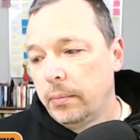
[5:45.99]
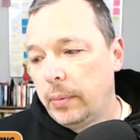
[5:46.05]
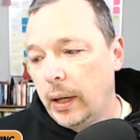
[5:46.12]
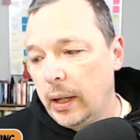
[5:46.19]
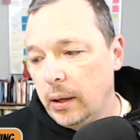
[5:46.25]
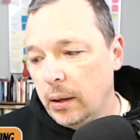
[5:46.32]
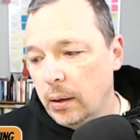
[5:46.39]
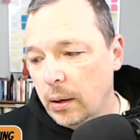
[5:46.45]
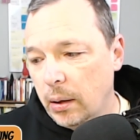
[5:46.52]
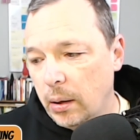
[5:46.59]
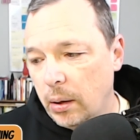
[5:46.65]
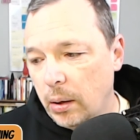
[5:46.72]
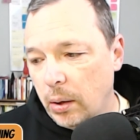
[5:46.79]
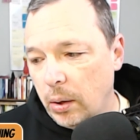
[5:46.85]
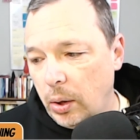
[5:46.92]
but
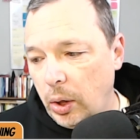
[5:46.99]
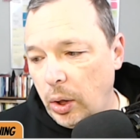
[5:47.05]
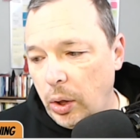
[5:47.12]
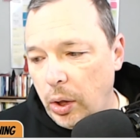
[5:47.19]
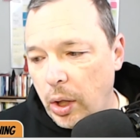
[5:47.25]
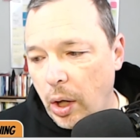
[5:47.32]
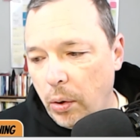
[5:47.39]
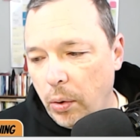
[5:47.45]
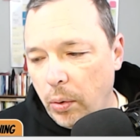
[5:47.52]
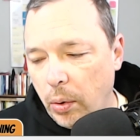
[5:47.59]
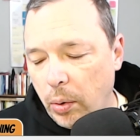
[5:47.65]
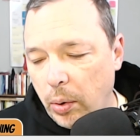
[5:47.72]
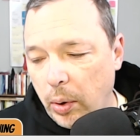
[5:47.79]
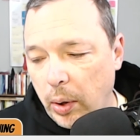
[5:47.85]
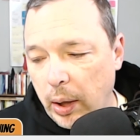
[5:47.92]
you
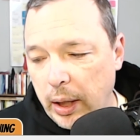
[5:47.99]
know,